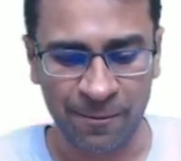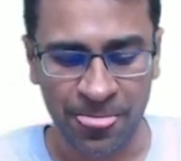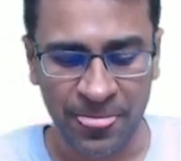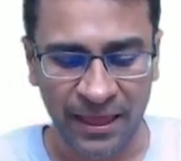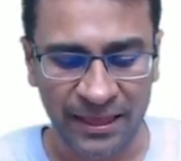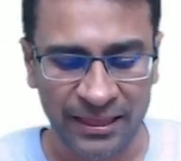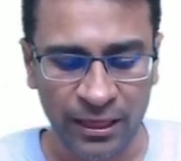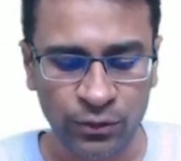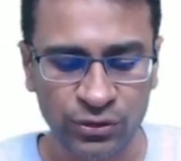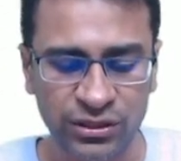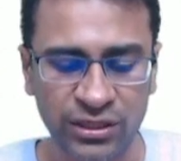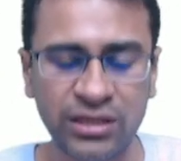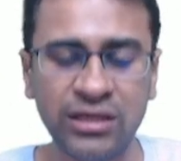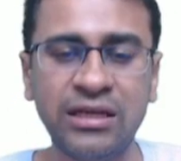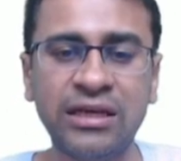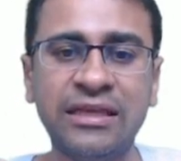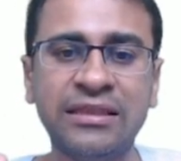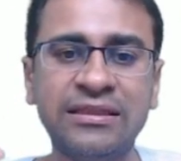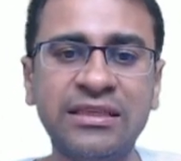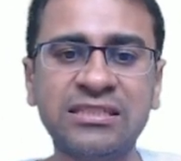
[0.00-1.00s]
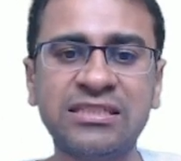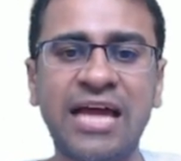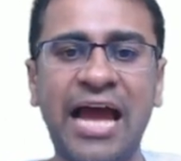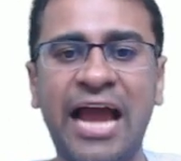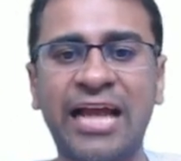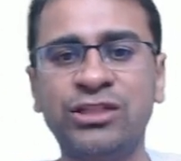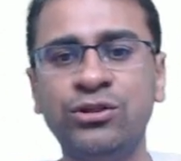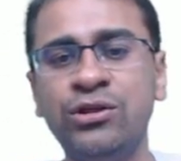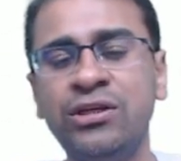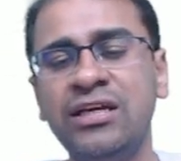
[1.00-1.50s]
Then you see, this
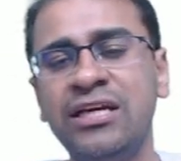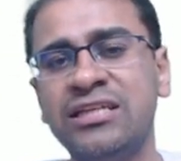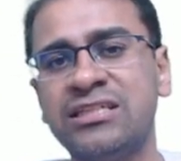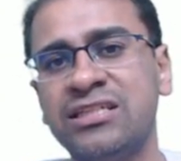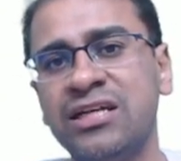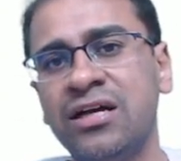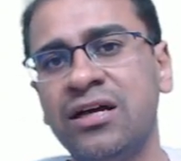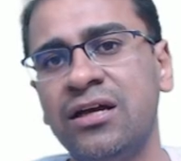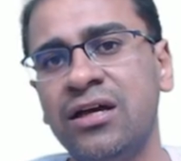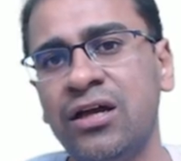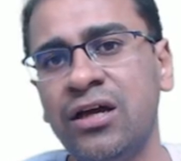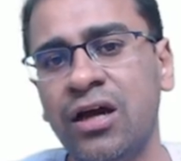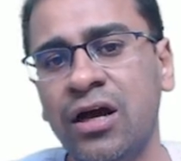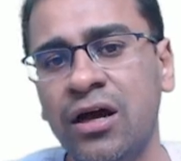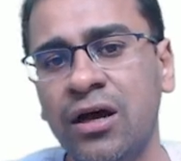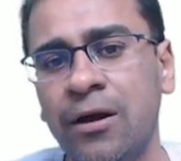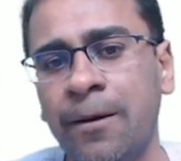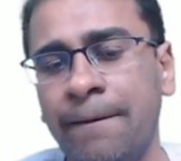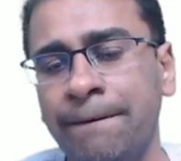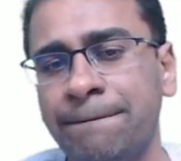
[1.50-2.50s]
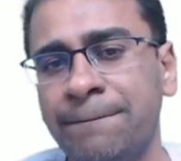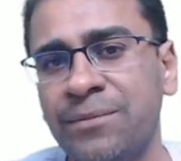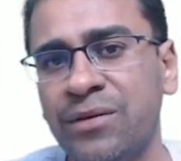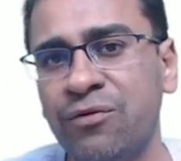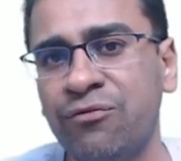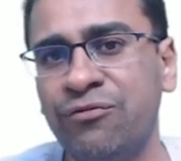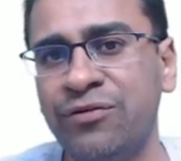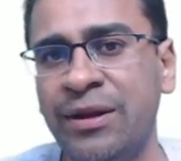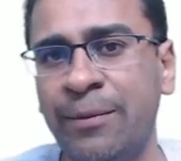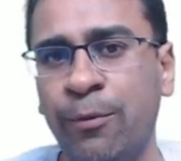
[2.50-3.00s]
actually is a
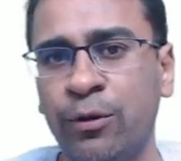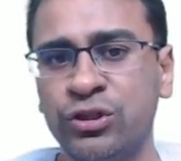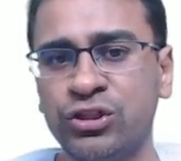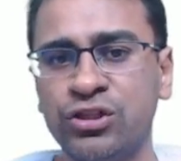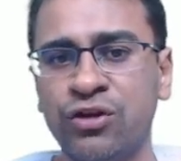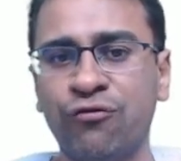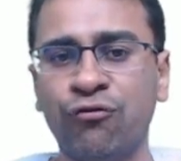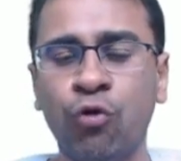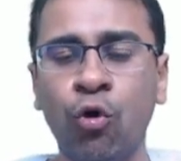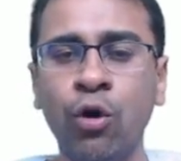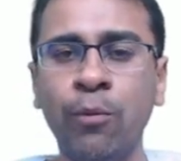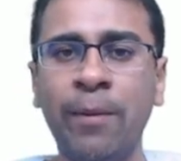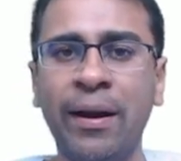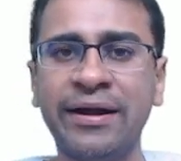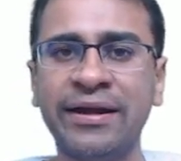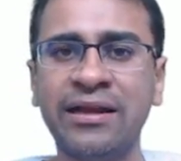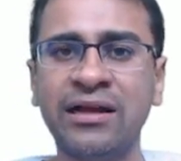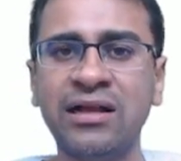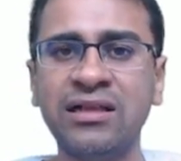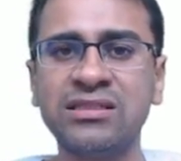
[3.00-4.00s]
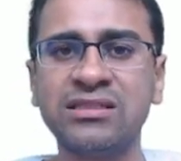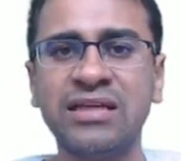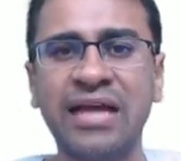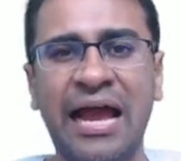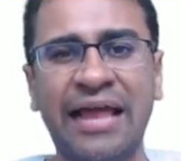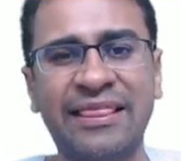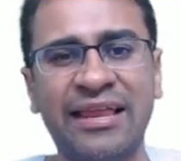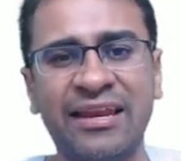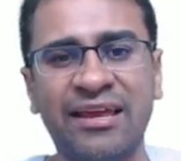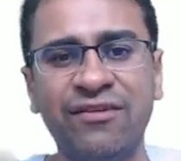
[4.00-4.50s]
deposition of coal particles, and
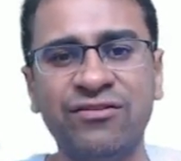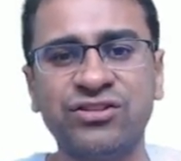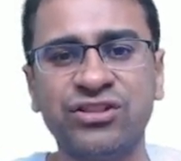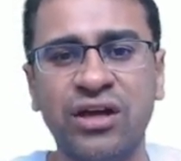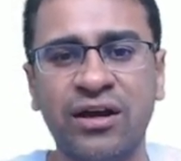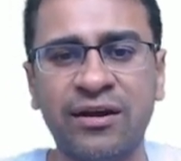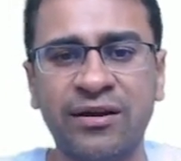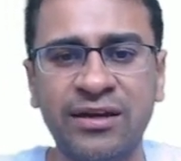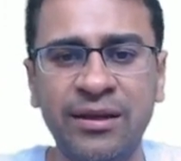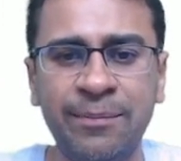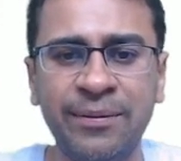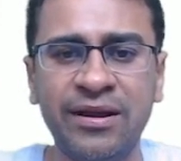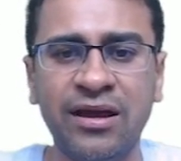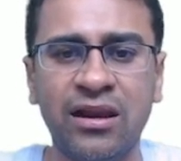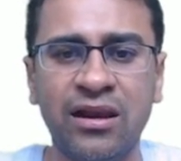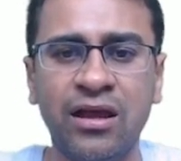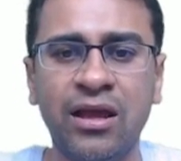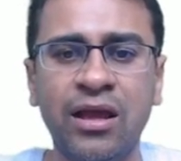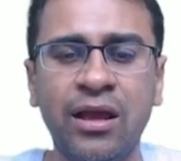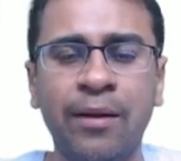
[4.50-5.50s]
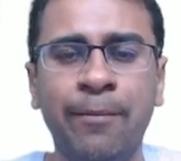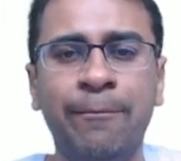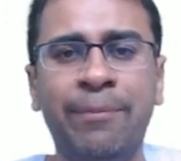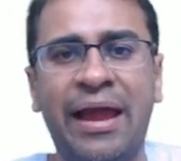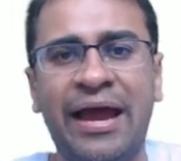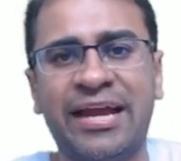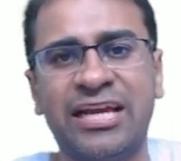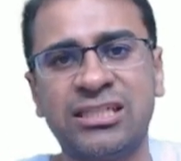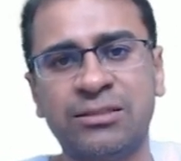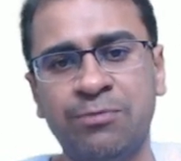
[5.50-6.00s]
that gives a typical
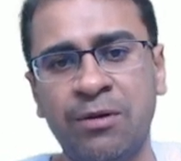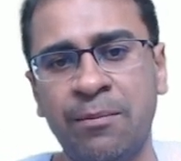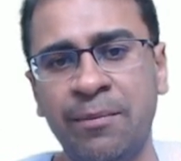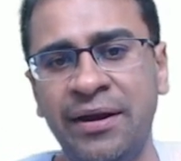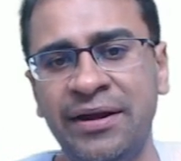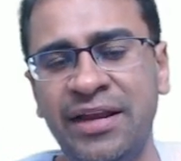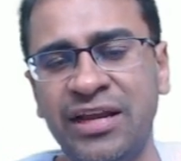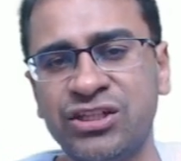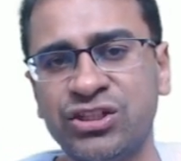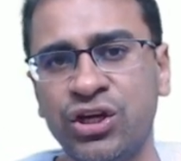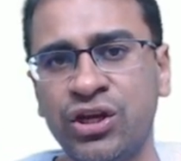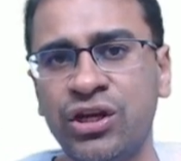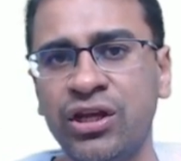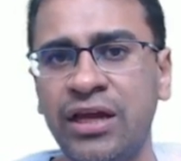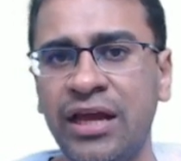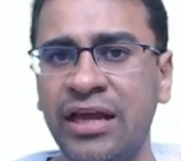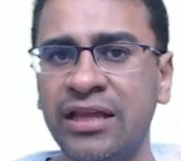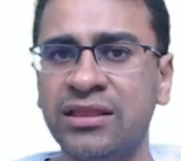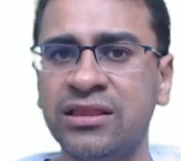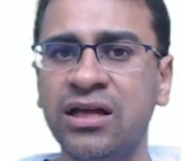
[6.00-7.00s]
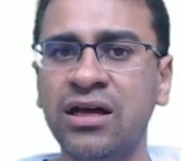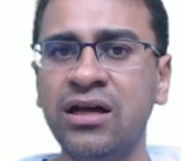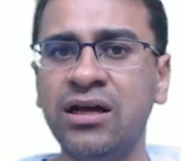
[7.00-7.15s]
blackish pigmentation in the